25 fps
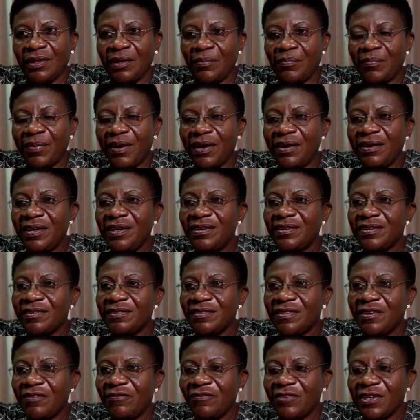The parent is
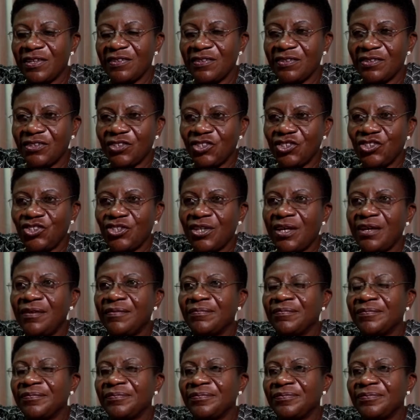the first teacher,
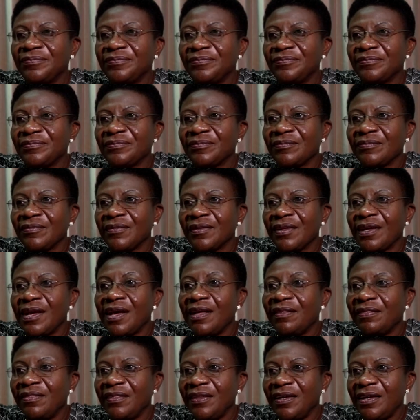
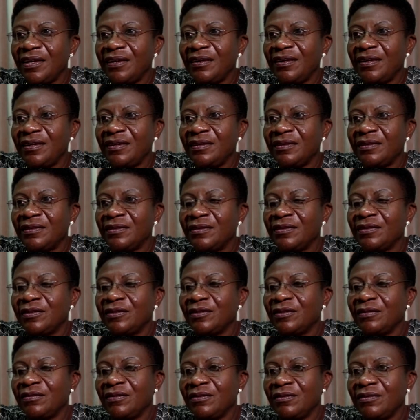and then
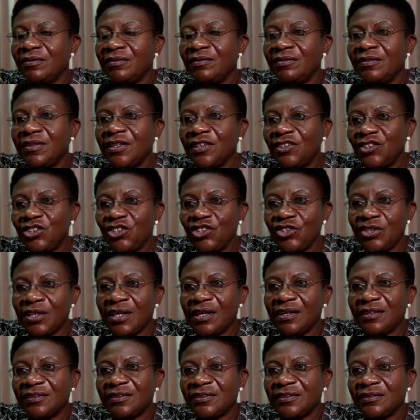the
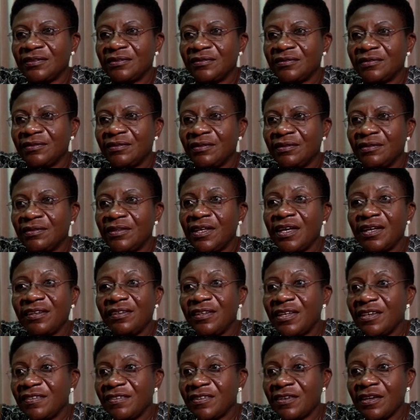teachers, they are
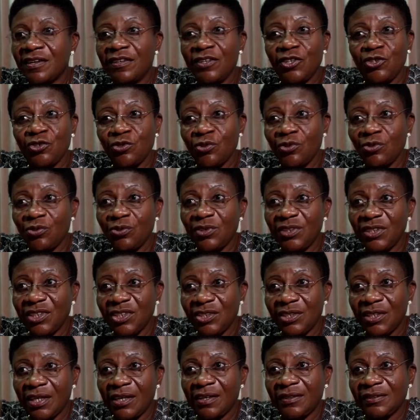just additional
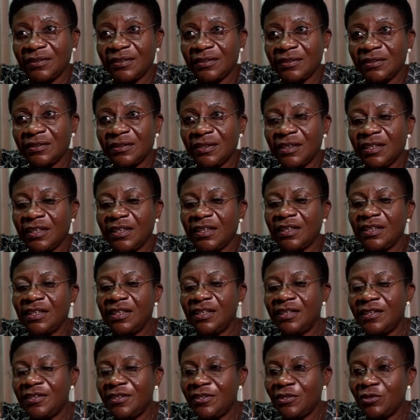teachers.
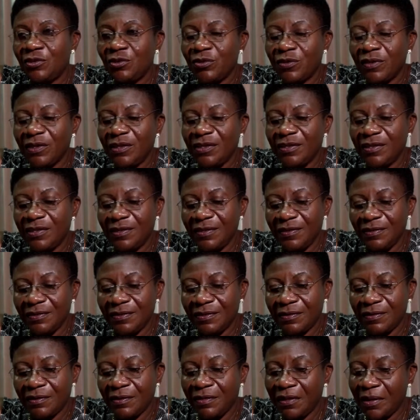It
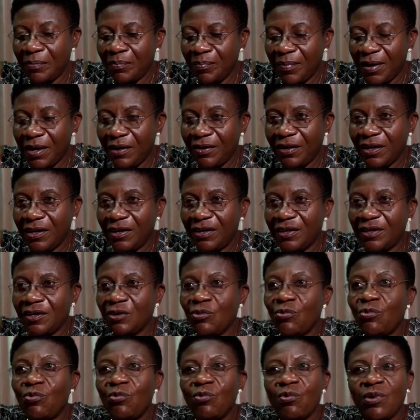is the parent
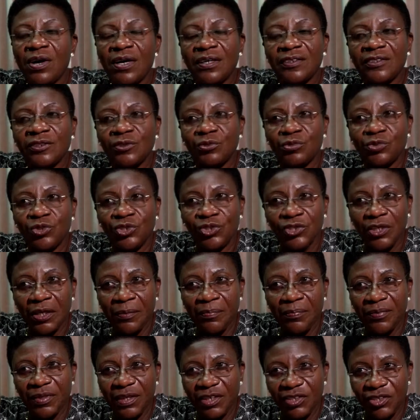who has to
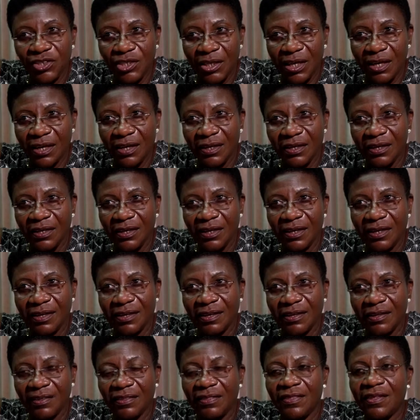shape the child
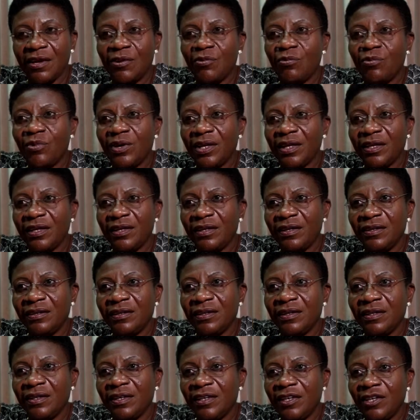the way
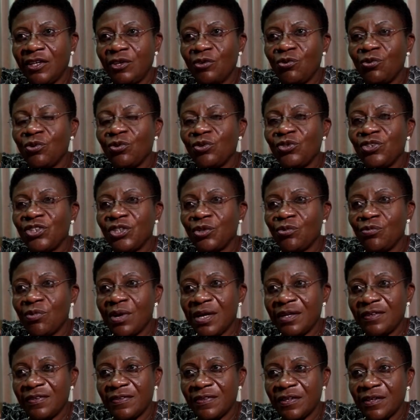he or she
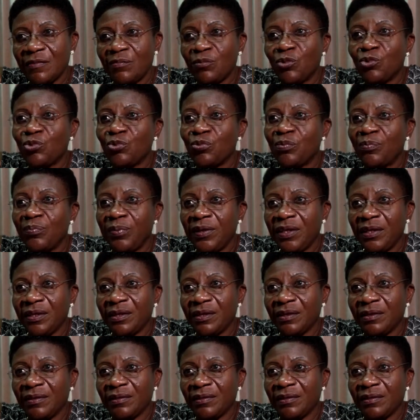wants him to be.